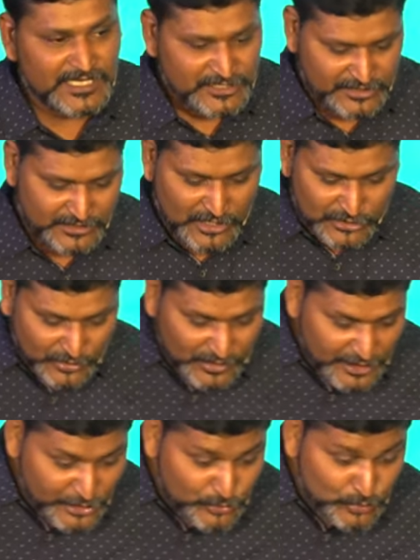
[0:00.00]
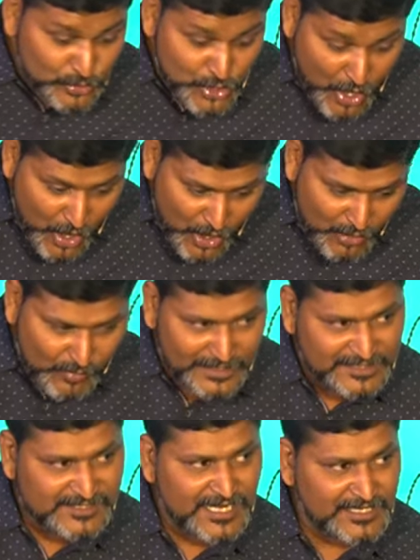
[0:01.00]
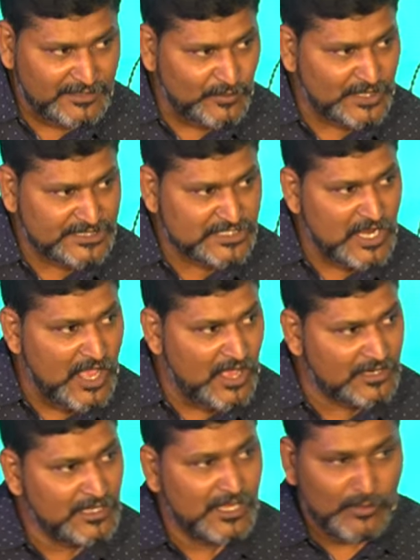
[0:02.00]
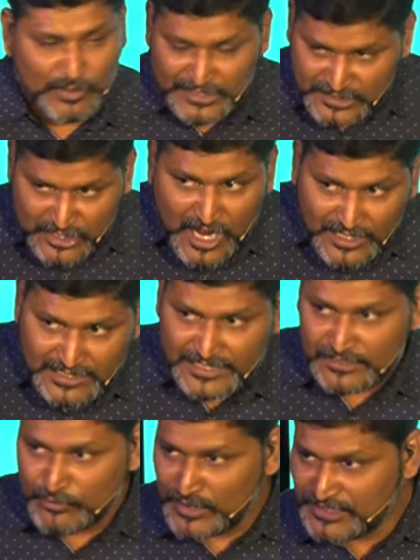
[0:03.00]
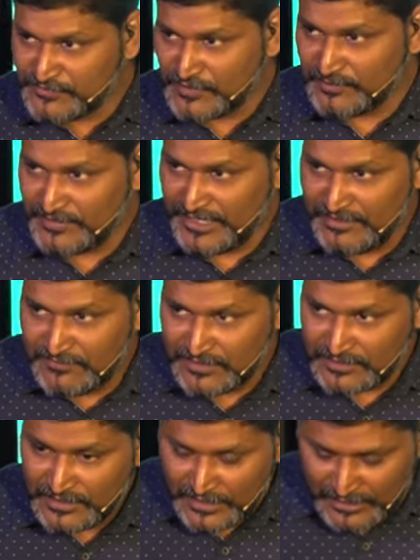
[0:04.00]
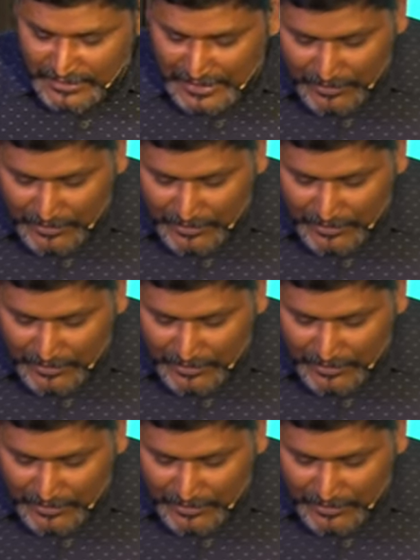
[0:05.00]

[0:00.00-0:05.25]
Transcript: that not only you know what is right and what is wrong, what is godly and what is from evil,